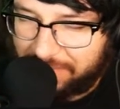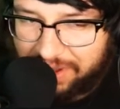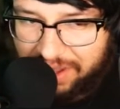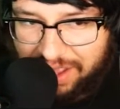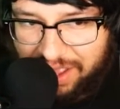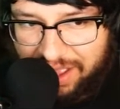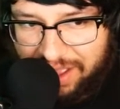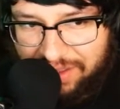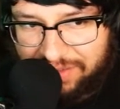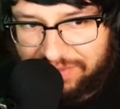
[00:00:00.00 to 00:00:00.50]

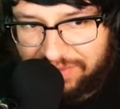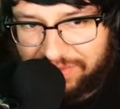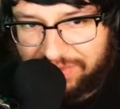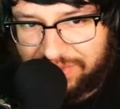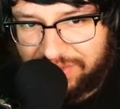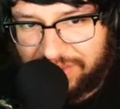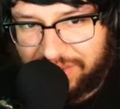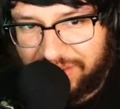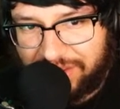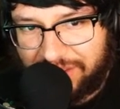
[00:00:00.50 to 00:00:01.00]
have.
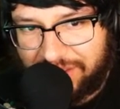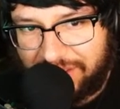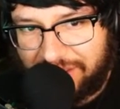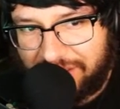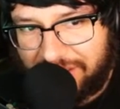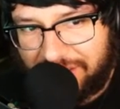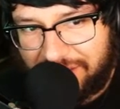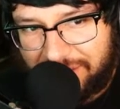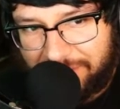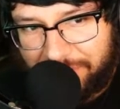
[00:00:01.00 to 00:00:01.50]

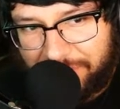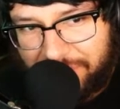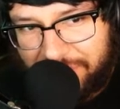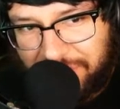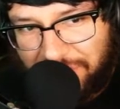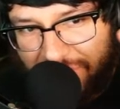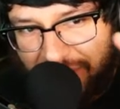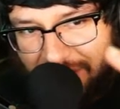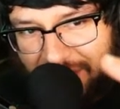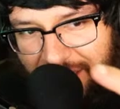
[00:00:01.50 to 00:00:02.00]
Make
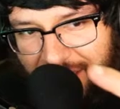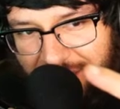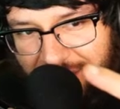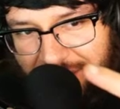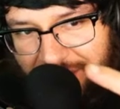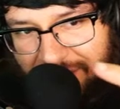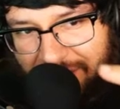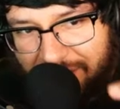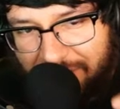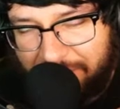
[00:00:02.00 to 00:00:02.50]
sure to like,
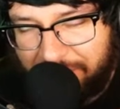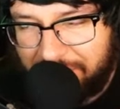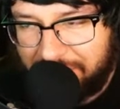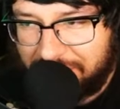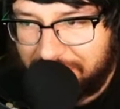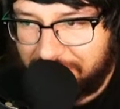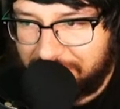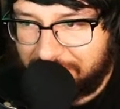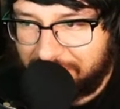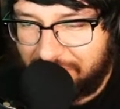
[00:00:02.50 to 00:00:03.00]
comment, and
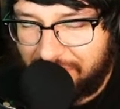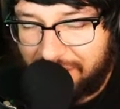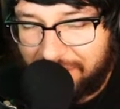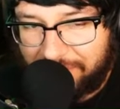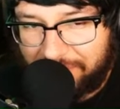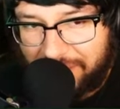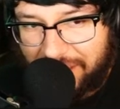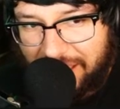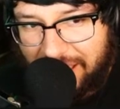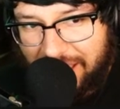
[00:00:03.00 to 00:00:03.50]
subscribe.
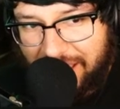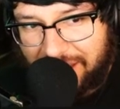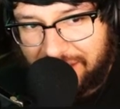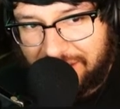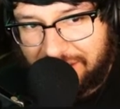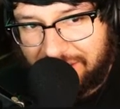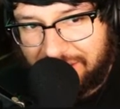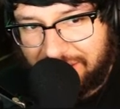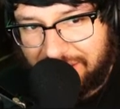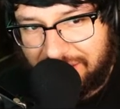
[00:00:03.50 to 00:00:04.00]
And
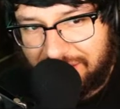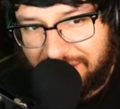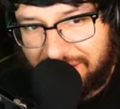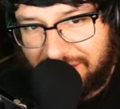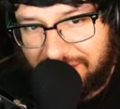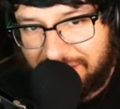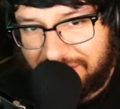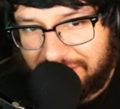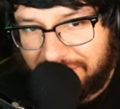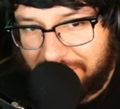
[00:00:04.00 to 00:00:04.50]

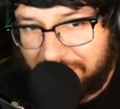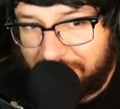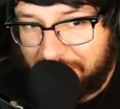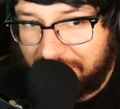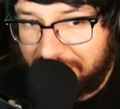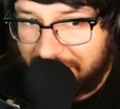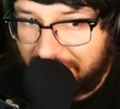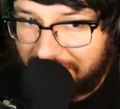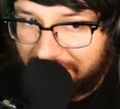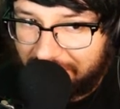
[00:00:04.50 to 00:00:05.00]
since we
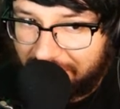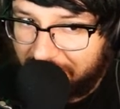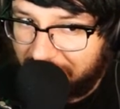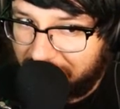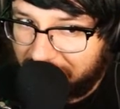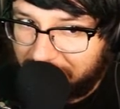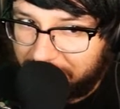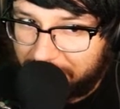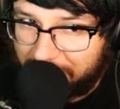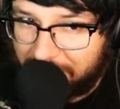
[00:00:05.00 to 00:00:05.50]
hit
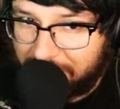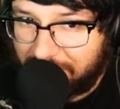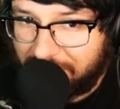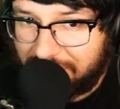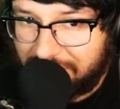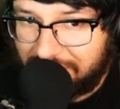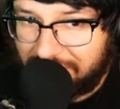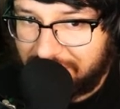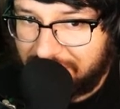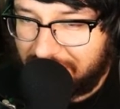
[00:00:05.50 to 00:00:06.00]
our special
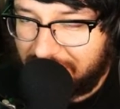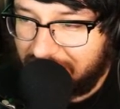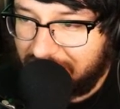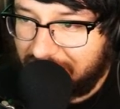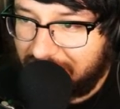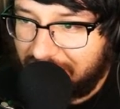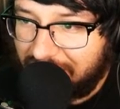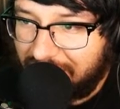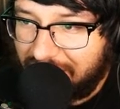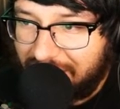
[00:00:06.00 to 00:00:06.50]
lesson 10,
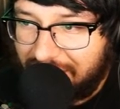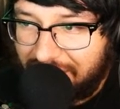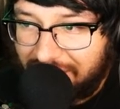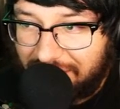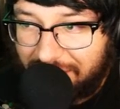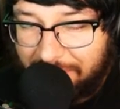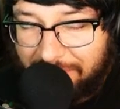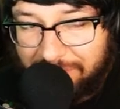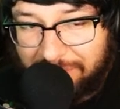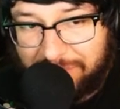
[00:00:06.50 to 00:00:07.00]

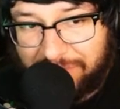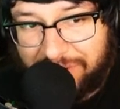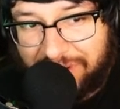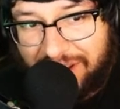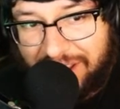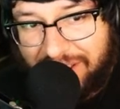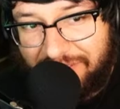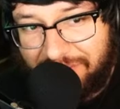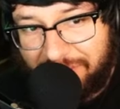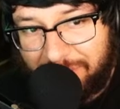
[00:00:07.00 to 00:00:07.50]
that means we're going to
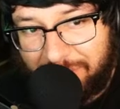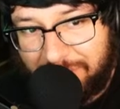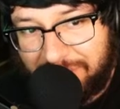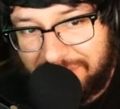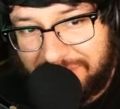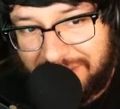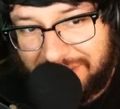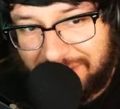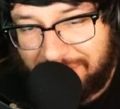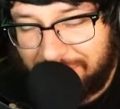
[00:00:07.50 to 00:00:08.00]
have a quiz
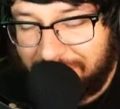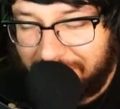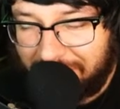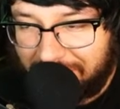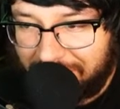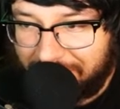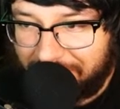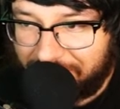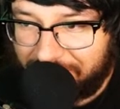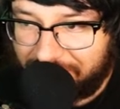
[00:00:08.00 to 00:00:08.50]
next week.
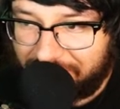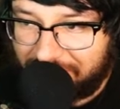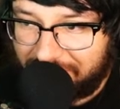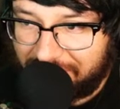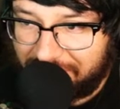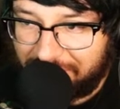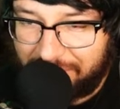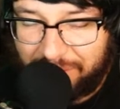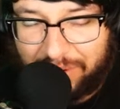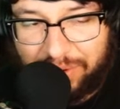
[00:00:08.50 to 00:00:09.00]

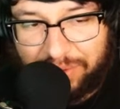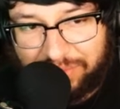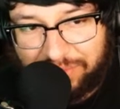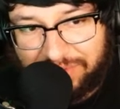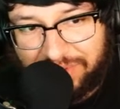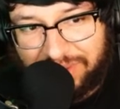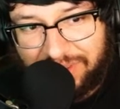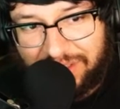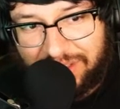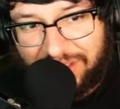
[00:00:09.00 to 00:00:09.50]
So
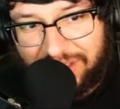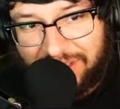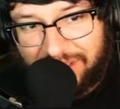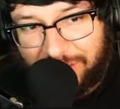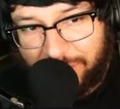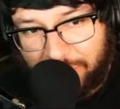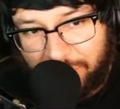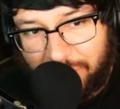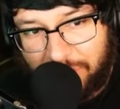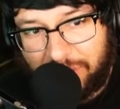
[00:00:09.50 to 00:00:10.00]

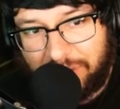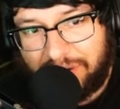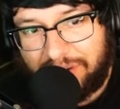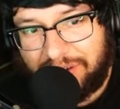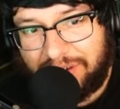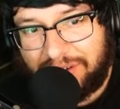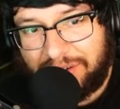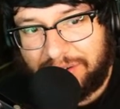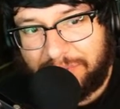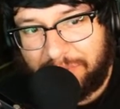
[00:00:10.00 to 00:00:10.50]
start
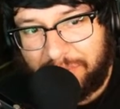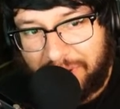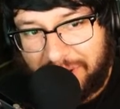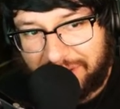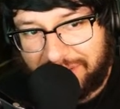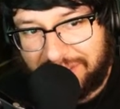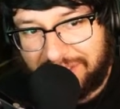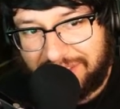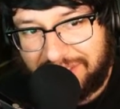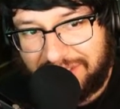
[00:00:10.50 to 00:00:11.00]

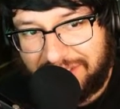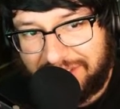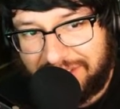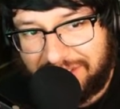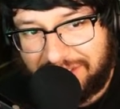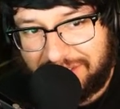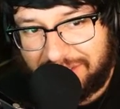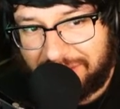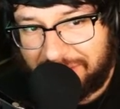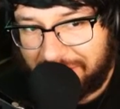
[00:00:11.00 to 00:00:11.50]
practicing,
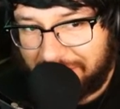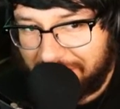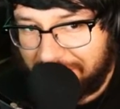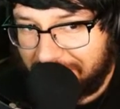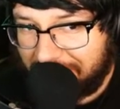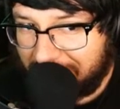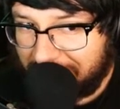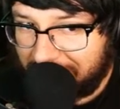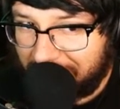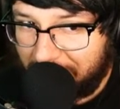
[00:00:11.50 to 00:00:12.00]

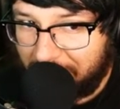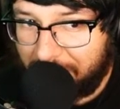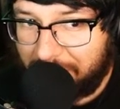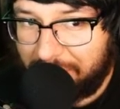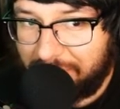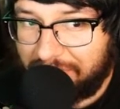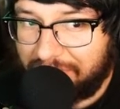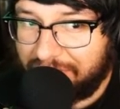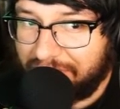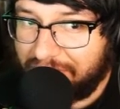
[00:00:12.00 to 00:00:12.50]
start
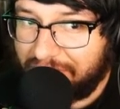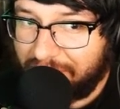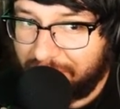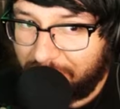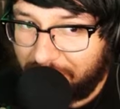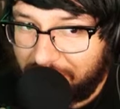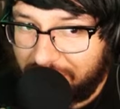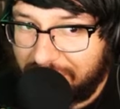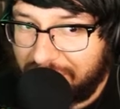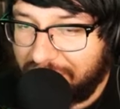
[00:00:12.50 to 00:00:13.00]

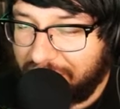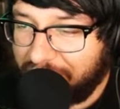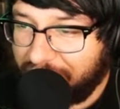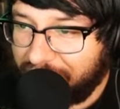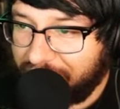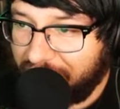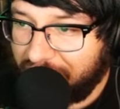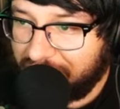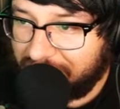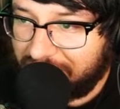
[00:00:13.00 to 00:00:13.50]
learning your
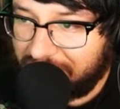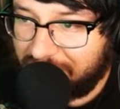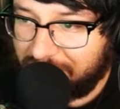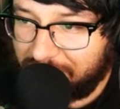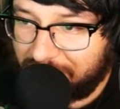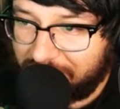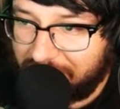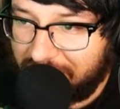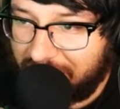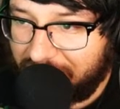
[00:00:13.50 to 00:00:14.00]
faults, because
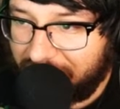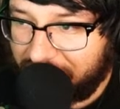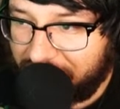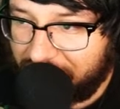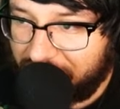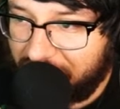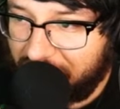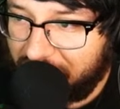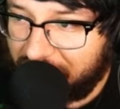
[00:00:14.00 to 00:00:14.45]
we're going to have a fault